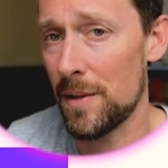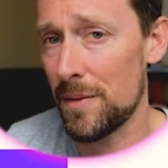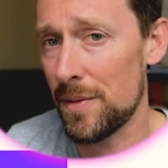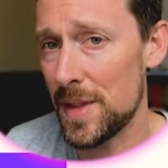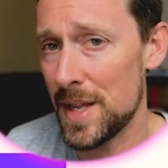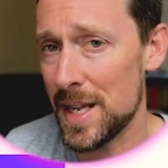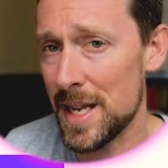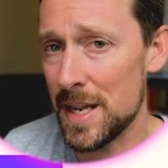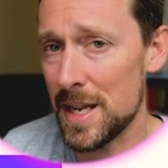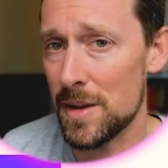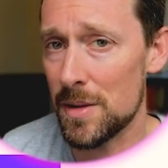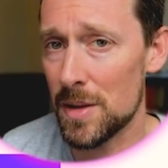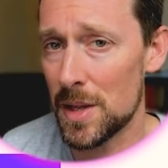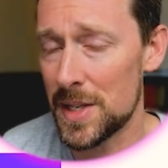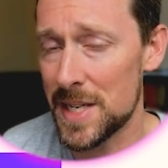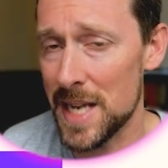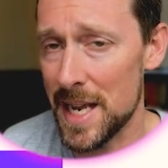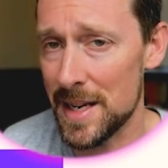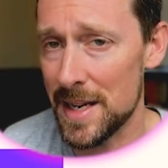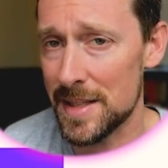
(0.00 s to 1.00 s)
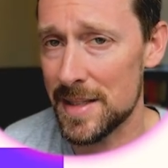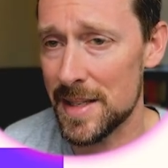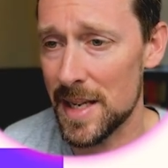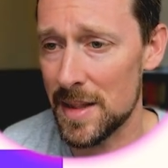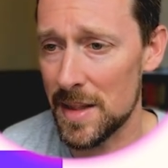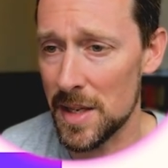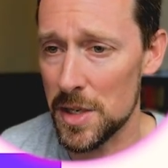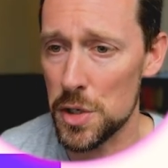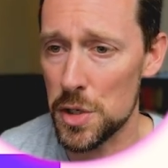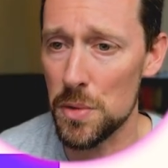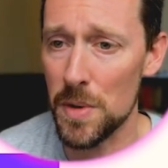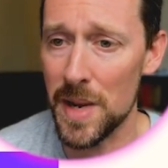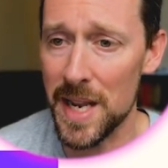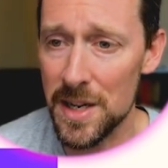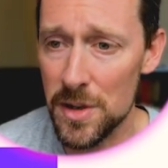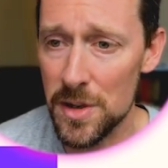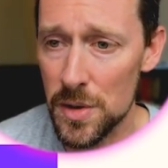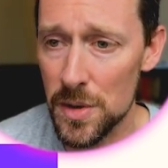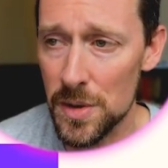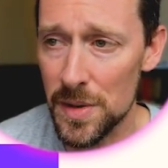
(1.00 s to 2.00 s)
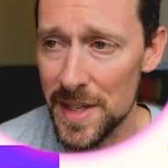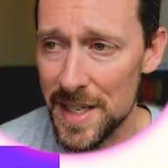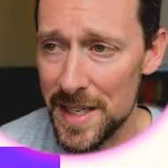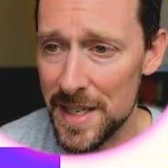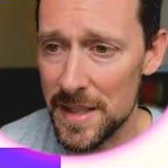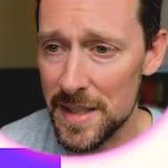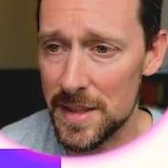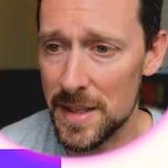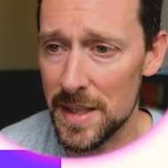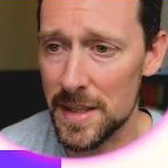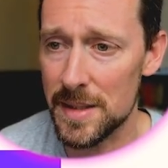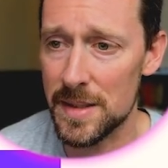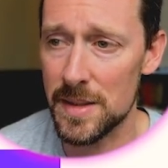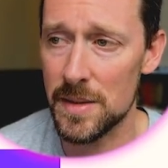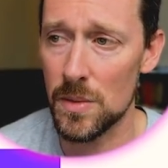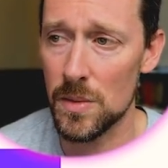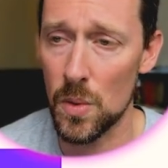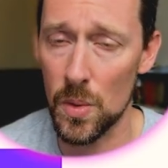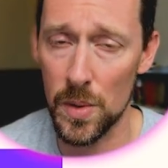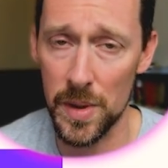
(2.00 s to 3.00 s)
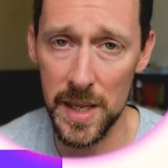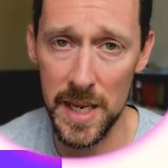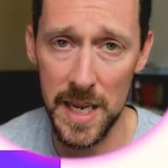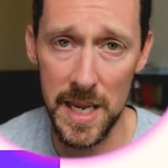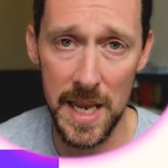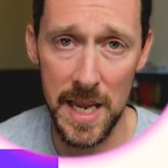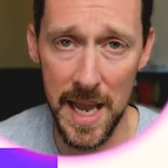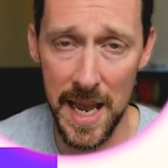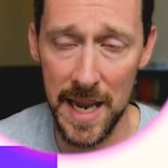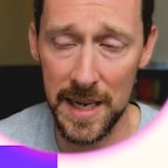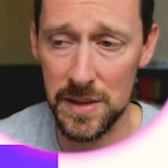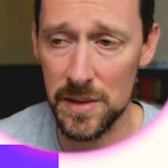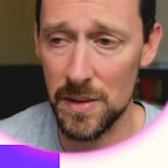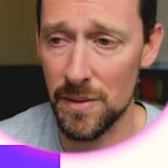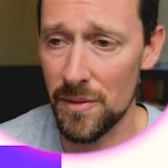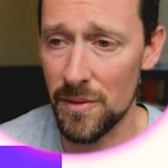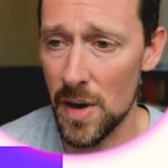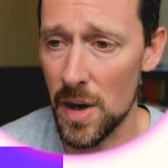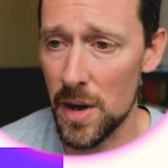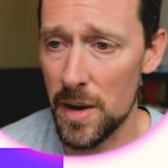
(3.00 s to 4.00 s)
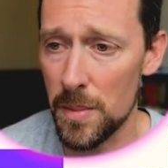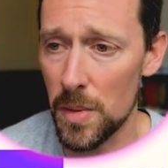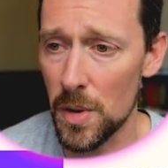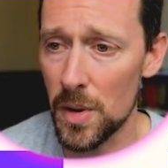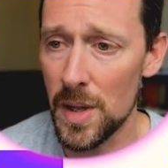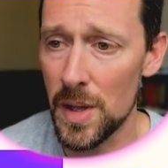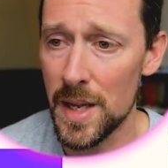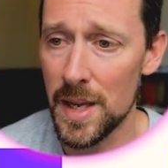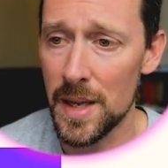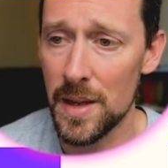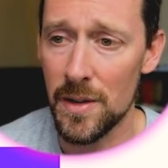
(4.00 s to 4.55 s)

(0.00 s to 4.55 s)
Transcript: of the data set that you enter the distance or the X variable.